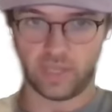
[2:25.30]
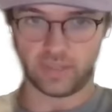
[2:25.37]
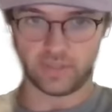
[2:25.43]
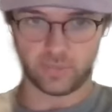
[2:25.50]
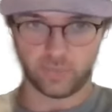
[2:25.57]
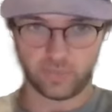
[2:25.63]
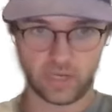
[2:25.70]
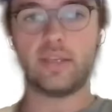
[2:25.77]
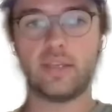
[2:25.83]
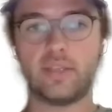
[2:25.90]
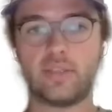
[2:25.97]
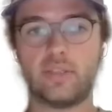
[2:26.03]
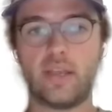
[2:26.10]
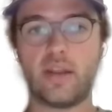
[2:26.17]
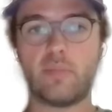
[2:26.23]
case
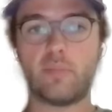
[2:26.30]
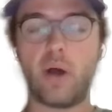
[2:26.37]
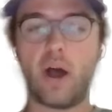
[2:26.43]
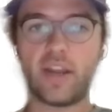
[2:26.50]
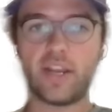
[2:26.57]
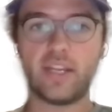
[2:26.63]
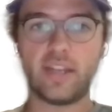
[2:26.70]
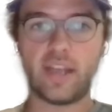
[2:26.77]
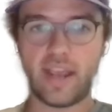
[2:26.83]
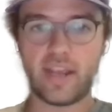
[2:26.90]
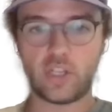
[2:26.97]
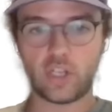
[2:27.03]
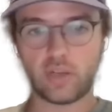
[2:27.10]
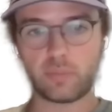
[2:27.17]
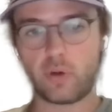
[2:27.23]
is an embodied
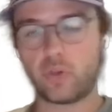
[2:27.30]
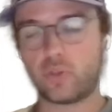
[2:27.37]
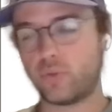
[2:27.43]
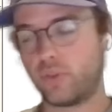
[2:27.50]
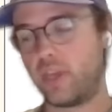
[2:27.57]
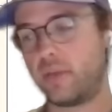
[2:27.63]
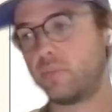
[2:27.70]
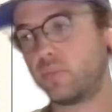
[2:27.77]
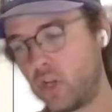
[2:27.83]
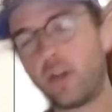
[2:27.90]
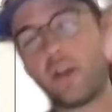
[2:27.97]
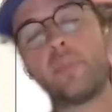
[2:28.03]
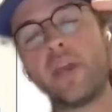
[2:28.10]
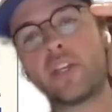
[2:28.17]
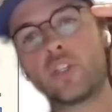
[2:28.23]
agent approach where they
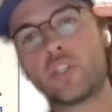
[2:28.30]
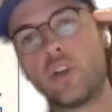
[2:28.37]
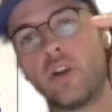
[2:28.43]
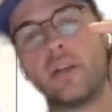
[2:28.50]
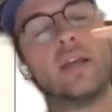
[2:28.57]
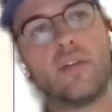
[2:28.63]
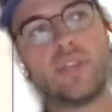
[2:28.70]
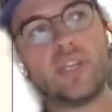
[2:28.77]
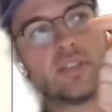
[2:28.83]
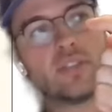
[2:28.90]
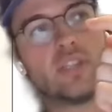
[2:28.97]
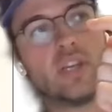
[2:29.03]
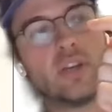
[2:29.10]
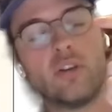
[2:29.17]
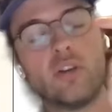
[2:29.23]
took a picture of the
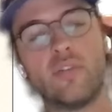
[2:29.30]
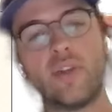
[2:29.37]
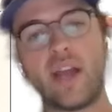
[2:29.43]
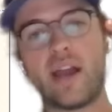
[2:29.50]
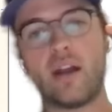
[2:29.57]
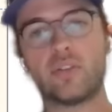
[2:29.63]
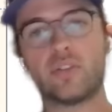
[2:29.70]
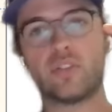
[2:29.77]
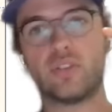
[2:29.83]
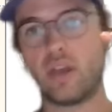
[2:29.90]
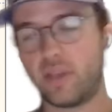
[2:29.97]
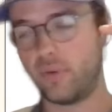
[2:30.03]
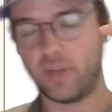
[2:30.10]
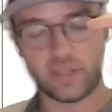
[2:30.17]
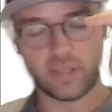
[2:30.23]
interior of a house.
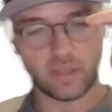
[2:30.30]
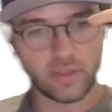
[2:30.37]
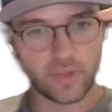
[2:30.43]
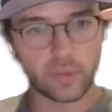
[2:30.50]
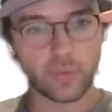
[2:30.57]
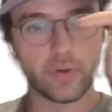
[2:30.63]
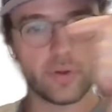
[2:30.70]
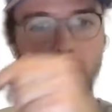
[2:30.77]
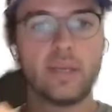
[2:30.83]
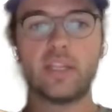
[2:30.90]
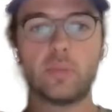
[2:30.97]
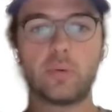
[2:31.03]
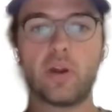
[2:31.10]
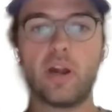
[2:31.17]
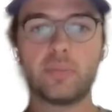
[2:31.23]
They're in the living room
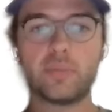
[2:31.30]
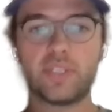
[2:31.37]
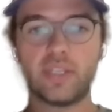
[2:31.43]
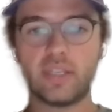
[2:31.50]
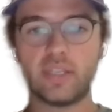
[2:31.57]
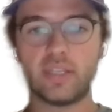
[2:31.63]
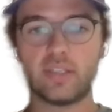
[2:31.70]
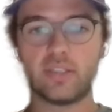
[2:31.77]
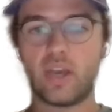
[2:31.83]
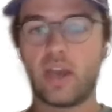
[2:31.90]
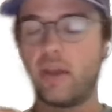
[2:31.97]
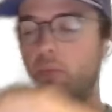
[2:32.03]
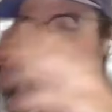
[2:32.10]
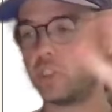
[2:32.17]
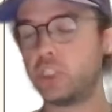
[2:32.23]
and the prompt is,
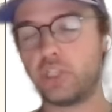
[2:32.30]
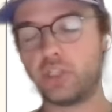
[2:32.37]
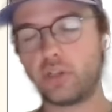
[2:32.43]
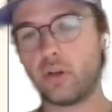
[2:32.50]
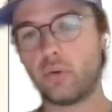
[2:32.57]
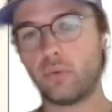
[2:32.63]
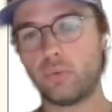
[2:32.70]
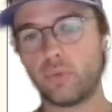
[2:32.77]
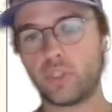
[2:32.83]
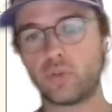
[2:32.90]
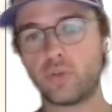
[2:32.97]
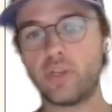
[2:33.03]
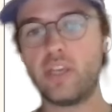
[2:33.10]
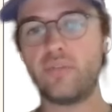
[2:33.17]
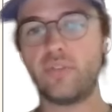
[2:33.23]
I want you to go
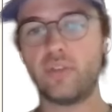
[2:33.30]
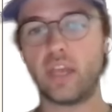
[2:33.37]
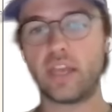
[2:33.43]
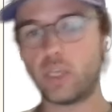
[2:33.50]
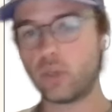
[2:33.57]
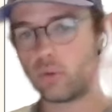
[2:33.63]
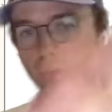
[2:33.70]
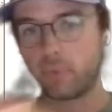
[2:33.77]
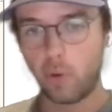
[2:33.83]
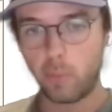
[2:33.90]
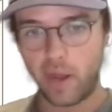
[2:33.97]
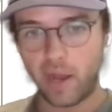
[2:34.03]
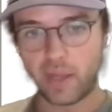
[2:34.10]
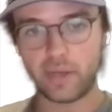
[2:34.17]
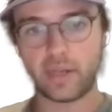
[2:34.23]
retrieve, like you're a
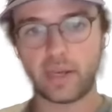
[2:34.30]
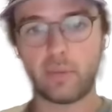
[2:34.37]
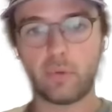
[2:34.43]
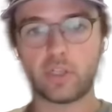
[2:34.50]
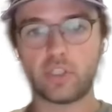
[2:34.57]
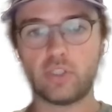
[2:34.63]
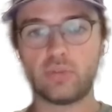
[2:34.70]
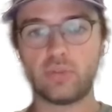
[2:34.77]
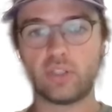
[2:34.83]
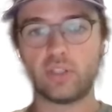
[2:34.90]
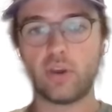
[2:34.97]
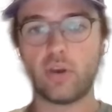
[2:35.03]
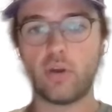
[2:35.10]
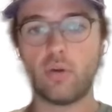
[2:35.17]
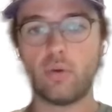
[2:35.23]
robot and I want you to
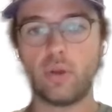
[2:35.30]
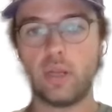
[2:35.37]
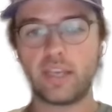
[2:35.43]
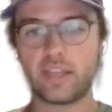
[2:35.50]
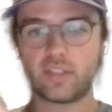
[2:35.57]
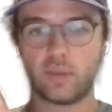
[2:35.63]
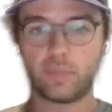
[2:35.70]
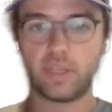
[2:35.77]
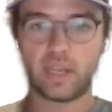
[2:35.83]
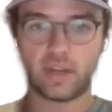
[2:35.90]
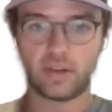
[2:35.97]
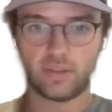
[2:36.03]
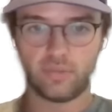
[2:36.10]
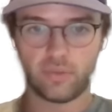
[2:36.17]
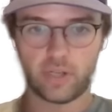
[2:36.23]
go get something
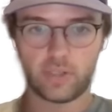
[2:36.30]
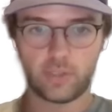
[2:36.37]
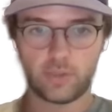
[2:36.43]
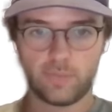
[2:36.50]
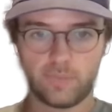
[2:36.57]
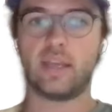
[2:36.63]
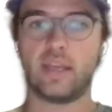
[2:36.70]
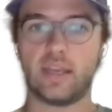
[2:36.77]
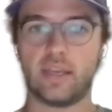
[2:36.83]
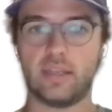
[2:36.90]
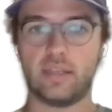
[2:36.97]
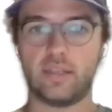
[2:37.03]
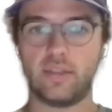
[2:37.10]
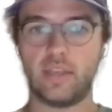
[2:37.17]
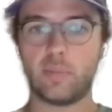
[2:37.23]
out of the fridge.
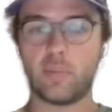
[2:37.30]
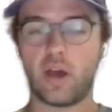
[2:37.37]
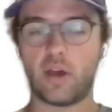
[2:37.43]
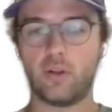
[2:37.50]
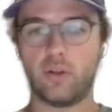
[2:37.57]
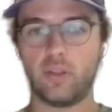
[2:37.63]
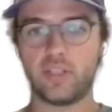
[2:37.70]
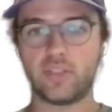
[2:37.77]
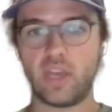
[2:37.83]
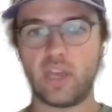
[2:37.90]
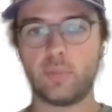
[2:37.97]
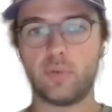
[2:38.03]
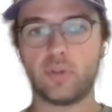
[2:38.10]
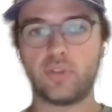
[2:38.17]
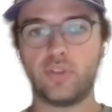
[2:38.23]
And the model is
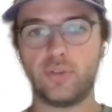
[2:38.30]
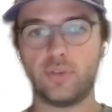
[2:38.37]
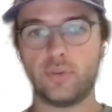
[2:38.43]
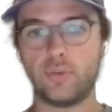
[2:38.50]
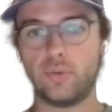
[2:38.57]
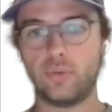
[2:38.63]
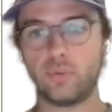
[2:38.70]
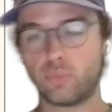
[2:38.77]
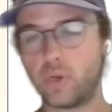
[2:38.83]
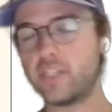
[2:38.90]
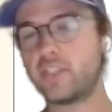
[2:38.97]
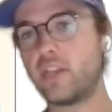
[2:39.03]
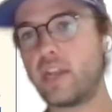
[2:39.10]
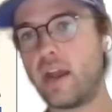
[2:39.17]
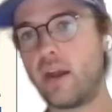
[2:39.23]
able to
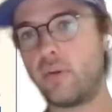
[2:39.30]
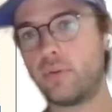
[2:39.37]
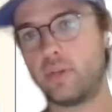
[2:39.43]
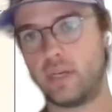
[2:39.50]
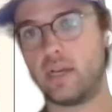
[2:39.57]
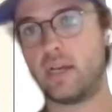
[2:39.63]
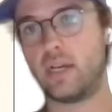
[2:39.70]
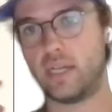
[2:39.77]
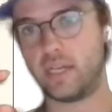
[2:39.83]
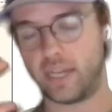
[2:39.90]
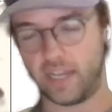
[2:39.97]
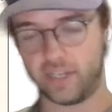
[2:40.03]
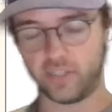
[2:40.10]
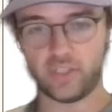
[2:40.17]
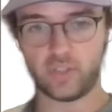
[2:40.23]
reason out a
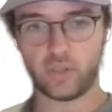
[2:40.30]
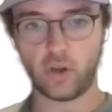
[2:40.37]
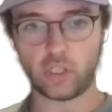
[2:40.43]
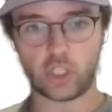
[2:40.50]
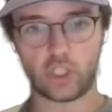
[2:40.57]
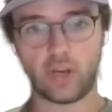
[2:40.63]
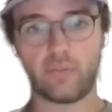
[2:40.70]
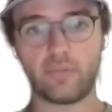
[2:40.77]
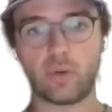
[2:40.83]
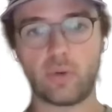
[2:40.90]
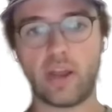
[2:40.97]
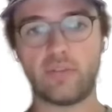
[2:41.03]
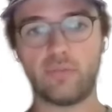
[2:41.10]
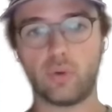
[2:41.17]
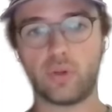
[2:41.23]
kind of search of the
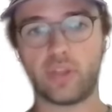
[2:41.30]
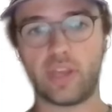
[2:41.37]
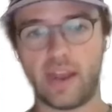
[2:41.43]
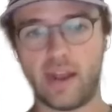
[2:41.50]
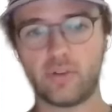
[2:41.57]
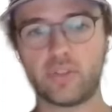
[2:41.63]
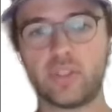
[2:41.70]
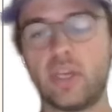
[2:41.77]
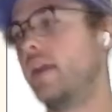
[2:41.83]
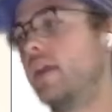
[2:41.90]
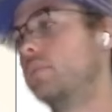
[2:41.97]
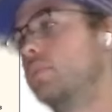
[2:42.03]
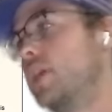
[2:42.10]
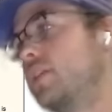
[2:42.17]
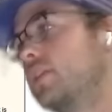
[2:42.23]
ground floor of the house.
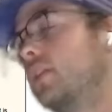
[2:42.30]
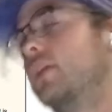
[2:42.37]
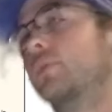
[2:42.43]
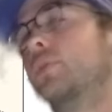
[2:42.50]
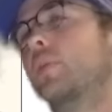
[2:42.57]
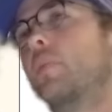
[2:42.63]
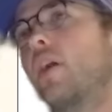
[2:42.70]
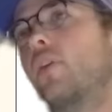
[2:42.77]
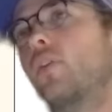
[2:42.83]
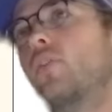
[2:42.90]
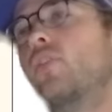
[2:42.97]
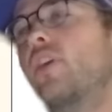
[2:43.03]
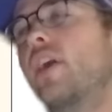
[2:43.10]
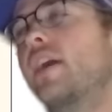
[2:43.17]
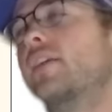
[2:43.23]
And basically when the model
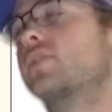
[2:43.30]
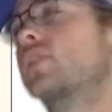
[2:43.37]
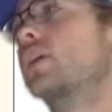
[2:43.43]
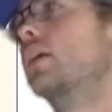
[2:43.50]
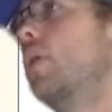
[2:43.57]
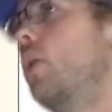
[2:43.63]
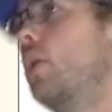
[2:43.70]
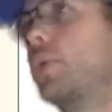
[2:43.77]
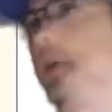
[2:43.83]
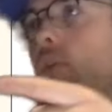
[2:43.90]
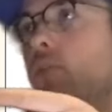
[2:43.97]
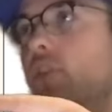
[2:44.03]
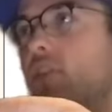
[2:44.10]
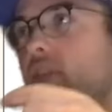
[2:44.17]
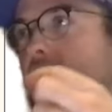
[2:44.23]
says, oh, I want to go
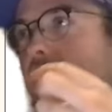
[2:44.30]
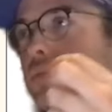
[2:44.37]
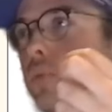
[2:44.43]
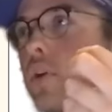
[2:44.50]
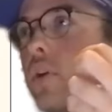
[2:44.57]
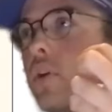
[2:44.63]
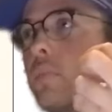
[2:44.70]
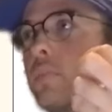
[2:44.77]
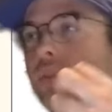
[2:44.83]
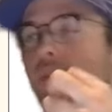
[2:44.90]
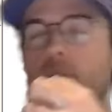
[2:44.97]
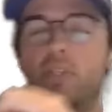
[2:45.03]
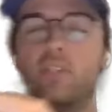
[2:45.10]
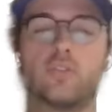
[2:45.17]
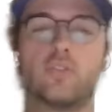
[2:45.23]
into this next room,
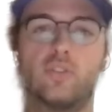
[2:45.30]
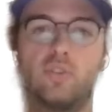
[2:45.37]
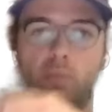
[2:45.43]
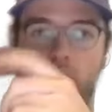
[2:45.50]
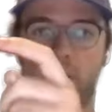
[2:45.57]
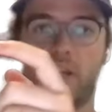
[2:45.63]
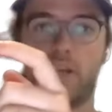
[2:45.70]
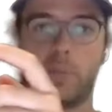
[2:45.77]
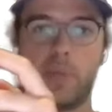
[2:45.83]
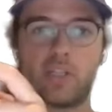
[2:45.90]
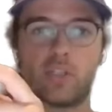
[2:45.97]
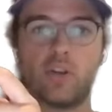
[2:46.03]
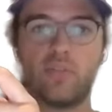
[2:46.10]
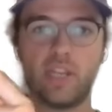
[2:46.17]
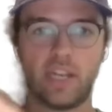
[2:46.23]
the researchers provided a
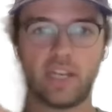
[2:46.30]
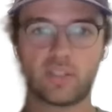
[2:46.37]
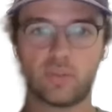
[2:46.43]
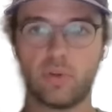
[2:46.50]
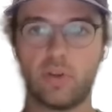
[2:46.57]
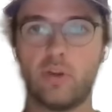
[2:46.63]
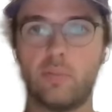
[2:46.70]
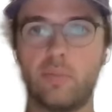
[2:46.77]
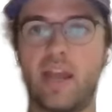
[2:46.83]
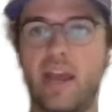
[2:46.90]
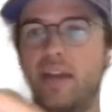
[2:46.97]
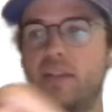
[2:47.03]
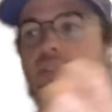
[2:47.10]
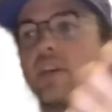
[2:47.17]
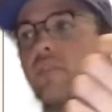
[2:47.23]
picture of the next room
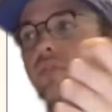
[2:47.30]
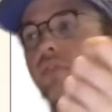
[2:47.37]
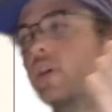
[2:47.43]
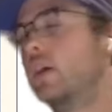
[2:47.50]
as if